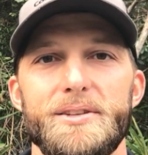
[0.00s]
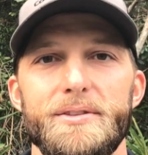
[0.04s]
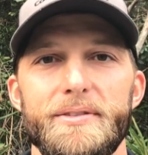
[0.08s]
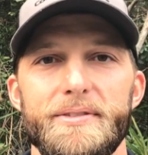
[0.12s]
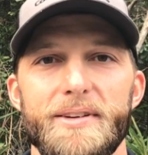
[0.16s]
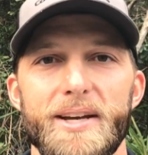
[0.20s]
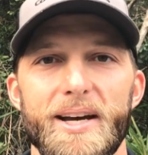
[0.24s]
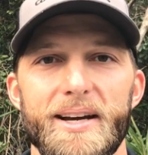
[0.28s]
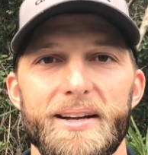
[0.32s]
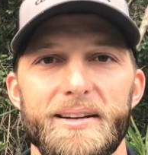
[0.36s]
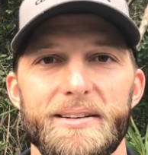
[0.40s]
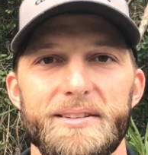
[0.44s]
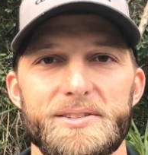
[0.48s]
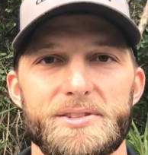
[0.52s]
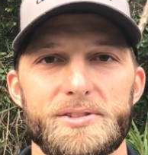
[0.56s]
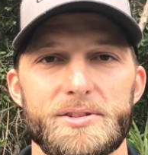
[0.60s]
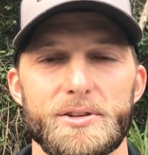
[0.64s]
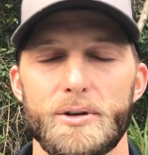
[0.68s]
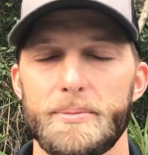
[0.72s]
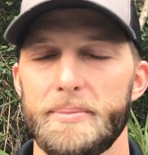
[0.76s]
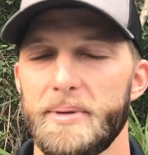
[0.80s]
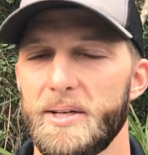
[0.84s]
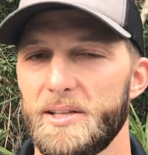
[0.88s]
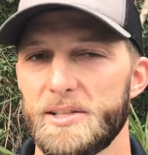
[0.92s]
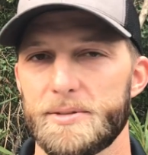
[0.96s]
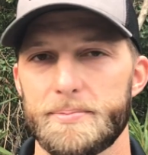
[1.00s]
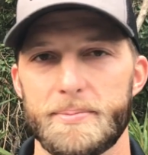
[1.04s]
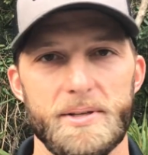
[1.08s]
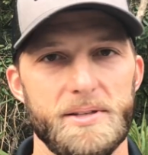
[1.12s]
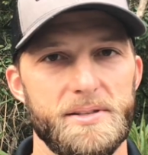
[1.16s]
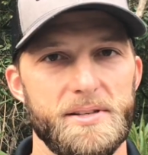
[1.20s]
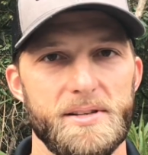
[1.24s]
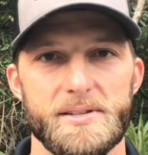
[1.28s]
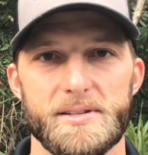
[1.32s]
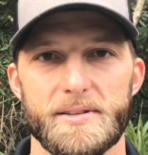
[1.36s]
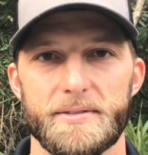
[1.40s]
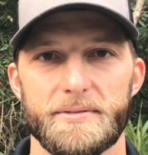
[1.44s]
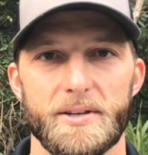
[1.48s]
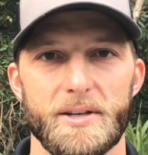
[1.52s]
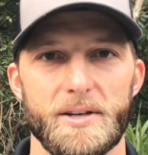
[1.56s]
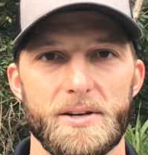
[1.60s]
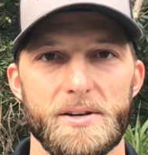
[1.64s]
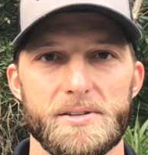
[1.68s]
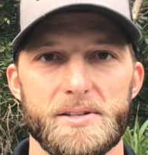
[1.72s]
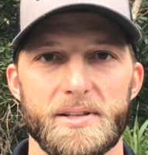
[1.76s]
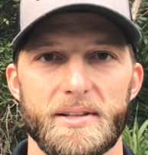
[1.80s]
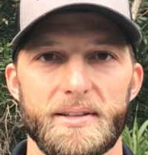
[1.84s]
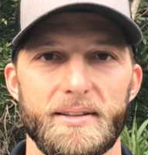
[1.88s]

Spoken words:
You've got so many species of those,